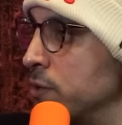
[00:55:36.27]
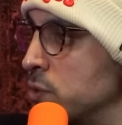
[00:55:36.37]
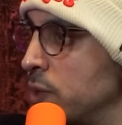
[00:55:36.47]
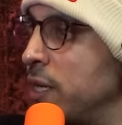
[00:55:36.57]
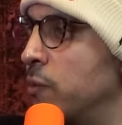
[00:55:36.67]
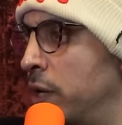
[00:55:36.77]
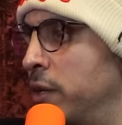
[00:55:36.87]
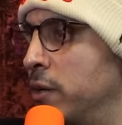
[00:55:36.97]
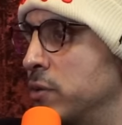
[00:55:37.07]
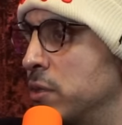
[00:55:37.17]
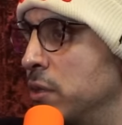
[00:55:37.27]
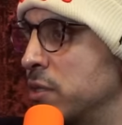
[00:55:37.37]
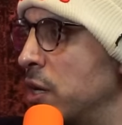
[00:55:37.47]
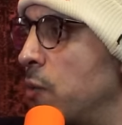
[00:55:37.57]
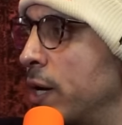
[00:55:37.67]
of those. We need one of those.
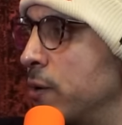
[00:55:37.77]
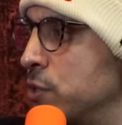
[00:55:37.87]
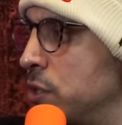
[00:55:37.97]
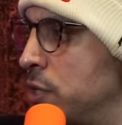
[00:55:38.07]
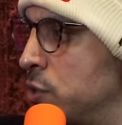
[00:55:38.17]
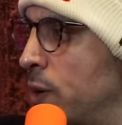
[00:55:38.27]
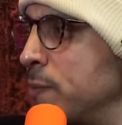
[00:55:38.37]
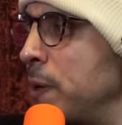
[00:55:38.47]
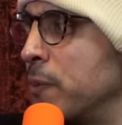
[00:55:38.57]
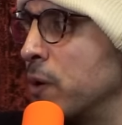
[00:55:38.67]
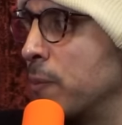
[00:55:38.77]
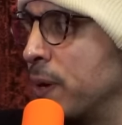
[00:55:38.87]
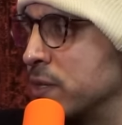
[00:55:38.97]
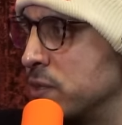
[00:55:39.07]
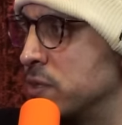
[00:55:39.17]
Let's get a white mm. Christian nation. White people are
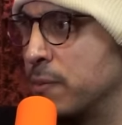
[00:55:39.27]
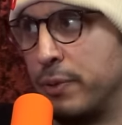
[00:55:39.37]
oppressed in